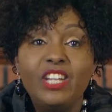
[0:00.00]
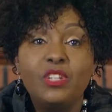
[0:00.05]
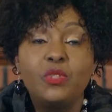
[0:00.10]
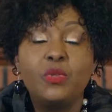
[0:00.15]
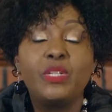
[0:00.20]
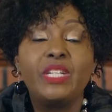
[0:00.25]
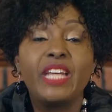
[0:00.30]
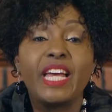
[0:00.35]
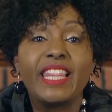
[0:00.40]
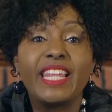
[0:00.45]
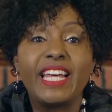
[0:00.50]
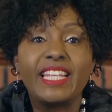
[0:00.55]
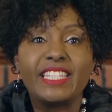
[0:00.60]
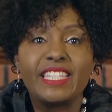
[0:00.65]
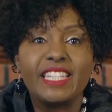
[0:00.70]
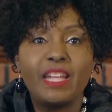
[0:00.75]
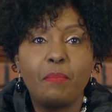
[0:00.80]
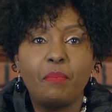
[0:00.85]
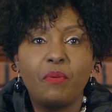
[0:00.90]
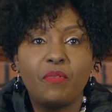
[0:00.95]
to take that
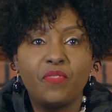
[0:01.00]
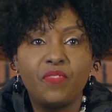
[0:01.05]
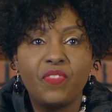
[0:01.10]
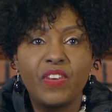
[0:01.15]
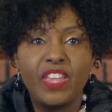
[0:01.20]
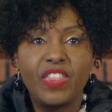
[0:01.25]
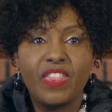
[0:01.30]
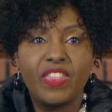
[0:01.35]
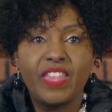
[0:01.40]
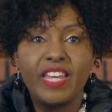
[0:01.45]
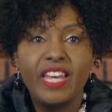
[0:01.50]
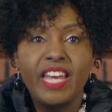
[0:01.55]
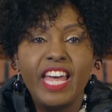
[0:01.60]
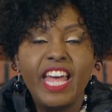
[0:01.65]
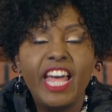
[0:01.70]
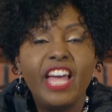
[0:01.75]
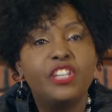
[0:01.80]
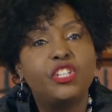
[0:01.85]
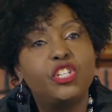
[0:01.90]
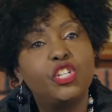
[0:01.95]
step of faith,
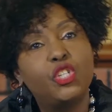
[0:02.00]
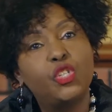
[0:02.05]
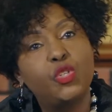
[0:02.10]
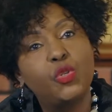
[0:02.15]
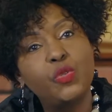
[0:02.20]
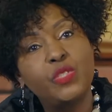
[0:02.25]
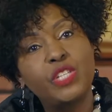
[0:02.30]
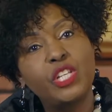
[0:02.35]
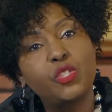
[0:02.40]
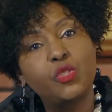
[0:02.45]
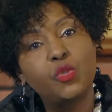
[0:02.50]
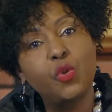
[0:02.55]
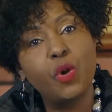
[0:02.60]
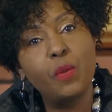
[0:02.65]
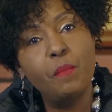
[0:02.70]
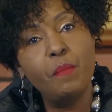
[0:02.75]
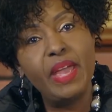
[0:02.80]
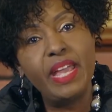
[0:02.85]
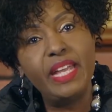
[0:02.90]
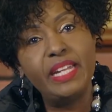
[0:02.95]
and she chooses to
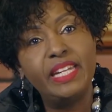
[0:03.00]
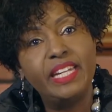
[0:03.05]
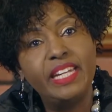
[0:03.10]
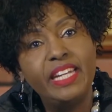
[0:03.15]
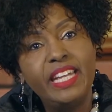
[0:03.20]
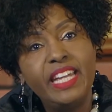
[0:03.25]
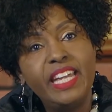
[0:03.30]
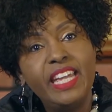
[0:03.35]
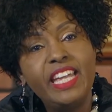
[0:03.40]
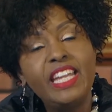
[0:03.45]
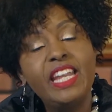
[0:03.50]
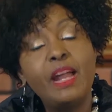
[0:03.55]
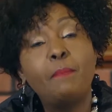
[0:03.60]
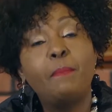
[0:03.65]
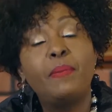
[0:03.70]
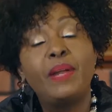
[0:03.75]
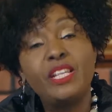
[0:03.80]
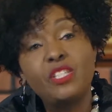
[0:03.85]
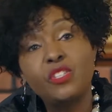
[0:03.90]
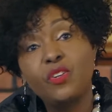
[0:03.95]
remain in a
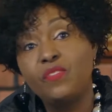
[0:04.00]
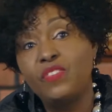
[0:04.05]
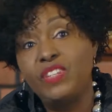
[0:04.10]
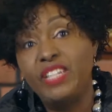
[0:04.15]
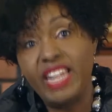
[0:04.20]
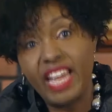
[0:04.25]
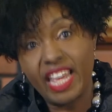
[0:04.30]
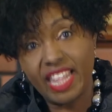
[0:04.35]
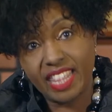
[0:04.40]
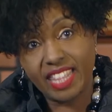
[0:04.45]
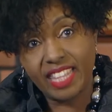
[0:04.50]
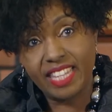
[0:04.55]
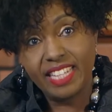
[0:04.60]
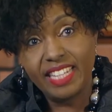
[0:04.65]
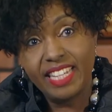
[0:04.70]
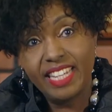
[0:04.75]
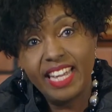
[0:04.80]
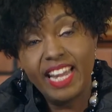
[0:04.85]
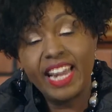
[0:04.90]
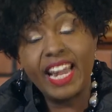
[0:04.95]
place of death,
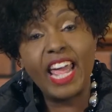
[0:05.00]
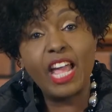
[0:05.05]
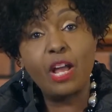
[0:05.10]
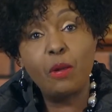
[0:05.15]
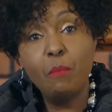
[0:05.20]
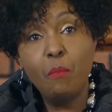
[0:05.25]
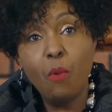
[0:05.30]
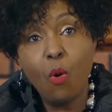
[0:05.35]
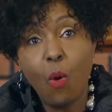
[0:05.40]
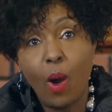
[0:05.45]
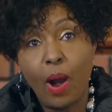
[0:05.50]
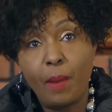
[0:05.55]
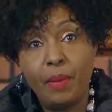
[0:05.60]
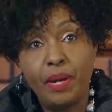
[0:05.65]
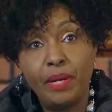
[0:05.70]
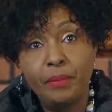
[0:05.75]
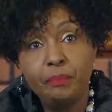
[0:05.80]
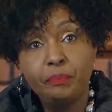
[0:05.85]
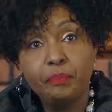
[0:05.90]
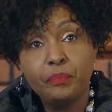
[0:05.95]
like Moab.
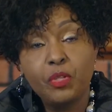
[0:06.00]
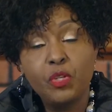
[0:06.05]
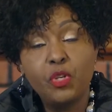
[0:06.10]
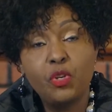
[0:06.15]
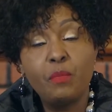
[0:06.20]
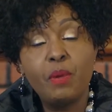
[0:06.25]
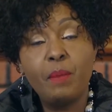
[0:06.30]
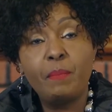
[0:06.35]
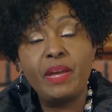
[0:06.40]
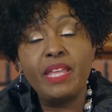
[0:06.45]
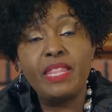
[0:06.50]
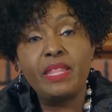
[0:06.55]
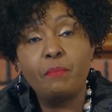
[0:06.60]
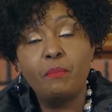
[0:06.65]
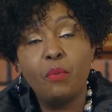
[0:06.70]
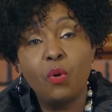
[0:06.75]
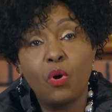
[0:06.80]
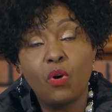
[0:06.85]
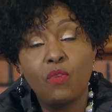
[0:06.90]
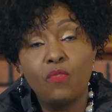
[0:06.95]
You remember in the
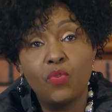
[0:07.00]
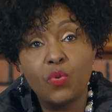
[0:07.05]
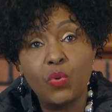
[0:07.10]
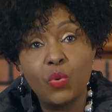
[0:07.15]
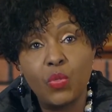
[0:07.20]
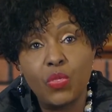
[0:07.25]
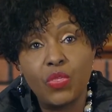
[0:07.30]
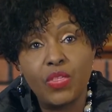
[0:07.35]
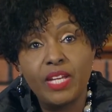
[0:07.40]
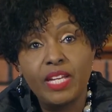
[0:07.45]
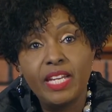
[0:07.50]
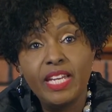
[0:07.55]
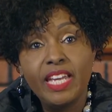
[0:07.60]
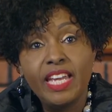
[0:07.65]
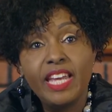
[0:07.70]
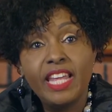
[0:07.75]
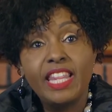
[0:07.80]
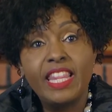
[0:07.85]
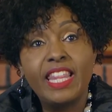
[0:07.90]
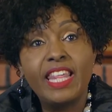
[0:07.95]
book of Ruth,
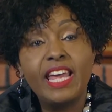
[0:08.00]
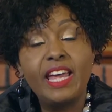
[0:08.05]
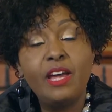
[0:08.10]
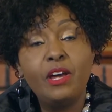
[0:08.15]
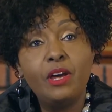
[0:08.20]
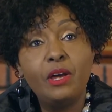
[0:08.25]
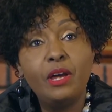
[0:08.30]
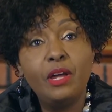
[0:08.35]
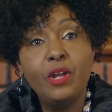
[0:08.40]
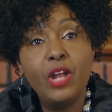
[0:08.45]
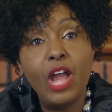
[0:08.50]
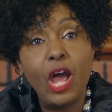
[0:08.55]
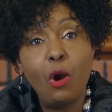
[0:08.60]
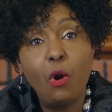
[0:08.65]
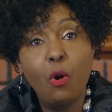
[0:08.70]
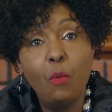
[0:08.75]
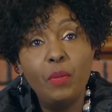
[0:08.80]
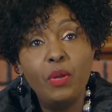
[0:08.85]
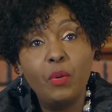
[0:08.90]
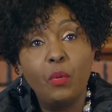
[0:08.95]

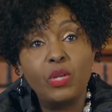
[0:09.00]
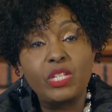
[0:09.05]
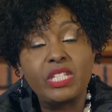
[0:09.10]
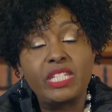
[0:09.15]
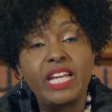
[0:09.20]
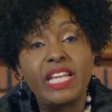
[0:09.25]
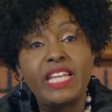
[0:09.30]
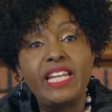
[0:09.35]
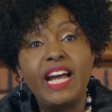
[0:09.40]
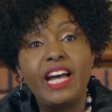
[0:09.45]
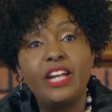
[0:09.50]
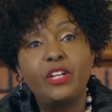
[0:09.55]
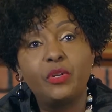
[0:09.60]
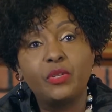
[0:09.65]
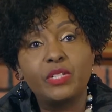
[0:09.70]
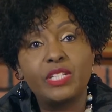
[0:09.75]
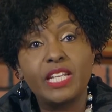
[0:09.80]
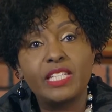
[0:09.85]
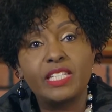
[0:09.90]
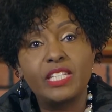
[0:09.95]
Naomi was taking her
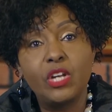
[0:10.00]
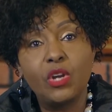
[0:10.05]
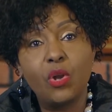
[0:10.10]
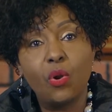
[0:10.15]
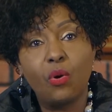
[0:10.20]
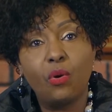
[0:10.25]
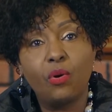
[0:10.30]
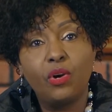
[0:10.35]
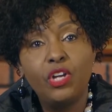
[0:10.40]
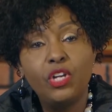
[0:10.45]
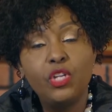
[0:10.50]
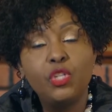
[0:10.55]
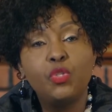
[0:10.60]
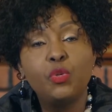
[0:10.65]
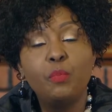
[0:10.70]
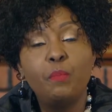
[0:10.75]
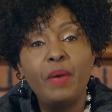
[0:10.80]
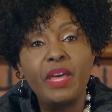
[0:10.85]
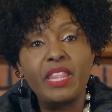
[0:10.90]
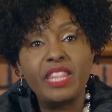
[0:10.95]
daughters-in-law to
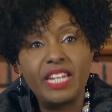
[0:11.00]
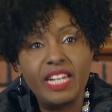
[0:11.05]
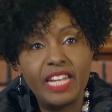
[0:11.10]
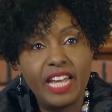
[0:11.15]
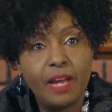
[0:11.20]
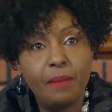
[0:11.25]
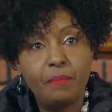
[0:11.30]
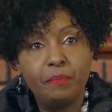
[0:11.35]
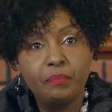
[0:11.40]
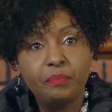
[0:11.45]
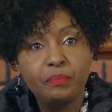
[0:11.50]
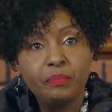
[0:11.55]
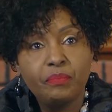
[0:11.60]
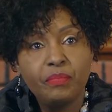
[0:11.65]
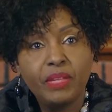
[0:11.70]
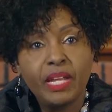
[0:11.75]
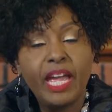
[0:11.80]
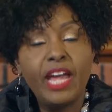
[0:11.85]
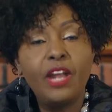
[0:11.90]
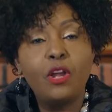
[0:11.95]
Bethlehem,
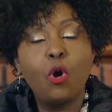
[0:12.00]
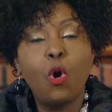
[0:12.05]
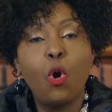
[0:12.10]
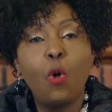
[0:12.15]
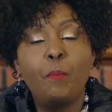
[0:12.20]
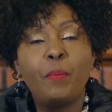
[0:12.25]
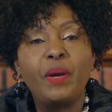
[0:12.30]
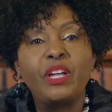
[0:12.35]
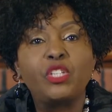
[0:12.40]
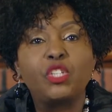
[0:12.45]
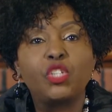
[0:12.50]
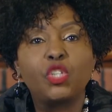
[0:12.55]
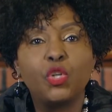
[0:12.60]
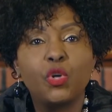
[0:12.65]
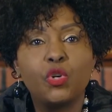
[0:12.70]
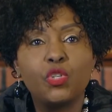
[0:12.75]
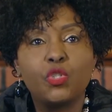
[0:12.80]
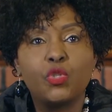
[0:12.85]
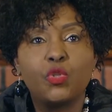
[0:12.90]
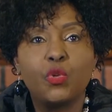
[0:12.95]
and Orpah
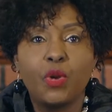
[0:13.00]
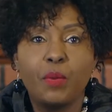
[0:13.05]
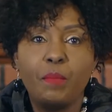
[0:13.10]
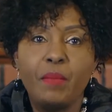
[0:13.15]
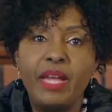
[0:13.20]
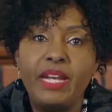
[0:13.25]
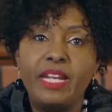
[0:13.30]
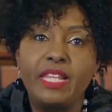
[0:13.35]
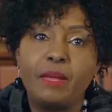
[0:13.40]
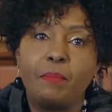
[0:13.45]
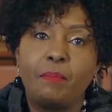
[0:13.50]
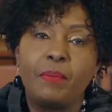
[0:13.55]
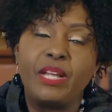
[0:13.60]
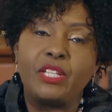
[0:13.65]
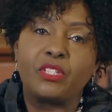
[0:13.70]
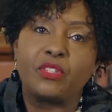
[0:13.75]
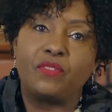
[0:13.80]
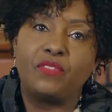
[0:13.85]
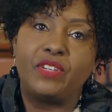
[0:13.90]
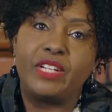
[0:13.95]
chose to remain in the
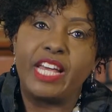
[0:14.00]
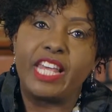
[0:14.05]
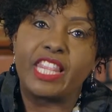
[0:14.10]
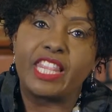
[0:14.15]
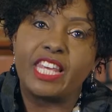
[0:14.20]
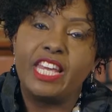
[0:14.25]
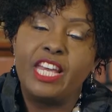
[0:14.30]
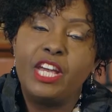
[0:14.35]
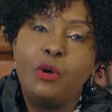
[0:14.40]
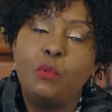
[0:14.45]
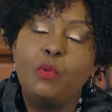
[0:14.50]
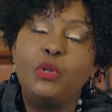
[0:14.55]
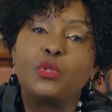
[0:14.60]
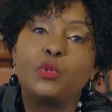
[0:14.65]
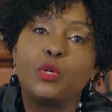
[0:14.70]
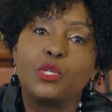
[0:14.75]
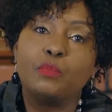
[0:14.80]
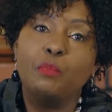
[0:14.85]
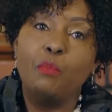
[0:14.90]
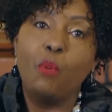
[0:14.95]
place of death, which
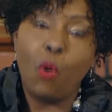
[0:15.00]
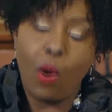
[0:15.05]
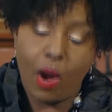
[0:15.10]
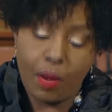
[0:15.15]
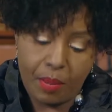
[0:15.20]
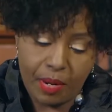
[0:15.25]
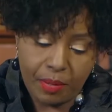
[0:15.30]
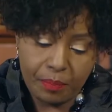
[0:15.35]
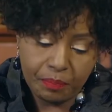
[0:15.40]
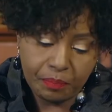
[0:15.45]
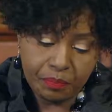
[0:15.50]
was Moab.